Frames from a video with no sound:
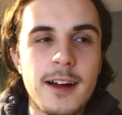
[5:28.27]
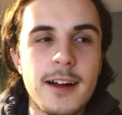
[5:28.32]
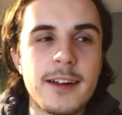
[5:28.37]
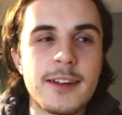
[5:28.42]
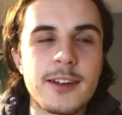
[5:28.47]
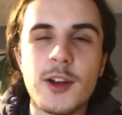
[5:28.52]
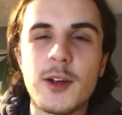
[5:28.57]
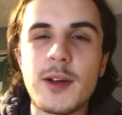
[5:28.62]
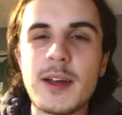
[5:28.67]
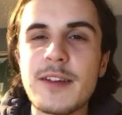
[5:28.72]

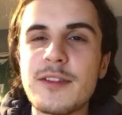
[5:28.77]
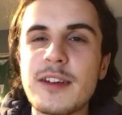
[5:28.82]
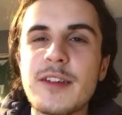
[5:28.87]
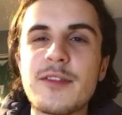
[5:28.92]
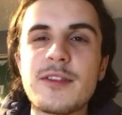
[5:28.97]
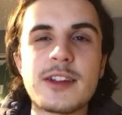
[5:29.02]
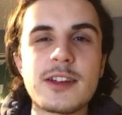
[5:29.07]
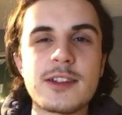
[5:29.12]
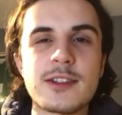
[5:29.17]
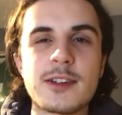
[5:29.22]
Even if
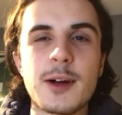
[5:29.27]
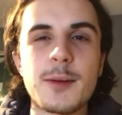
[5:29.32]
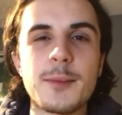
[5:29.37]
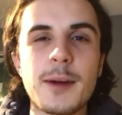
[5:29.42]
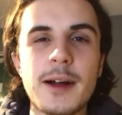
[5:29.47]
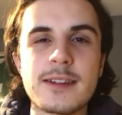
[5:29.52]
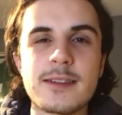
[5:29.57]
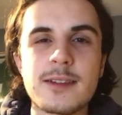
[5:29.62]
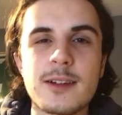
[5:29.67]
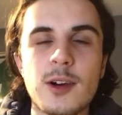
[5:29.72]
he doesn't come
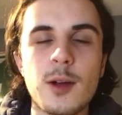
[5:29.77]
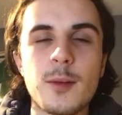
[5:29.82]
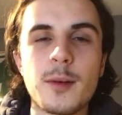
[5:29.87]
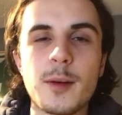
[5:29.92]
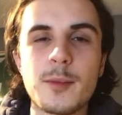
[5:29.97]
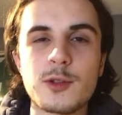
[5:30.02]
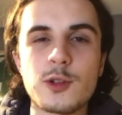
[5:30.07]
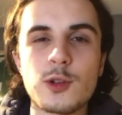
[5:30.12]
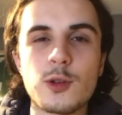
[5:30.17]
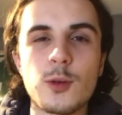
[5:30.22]
back to the club,
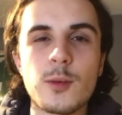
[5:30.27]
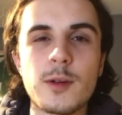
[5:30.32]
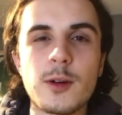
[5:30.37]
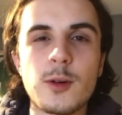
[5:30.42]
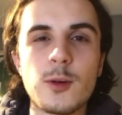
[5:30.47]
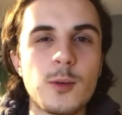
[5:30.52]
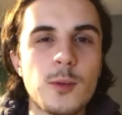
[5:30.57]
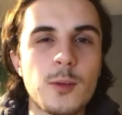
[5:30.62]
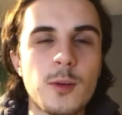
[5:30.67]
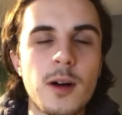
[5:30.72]
I'm sure
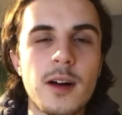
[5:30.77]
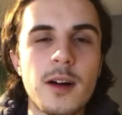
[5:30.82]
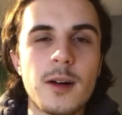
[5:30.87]
we'll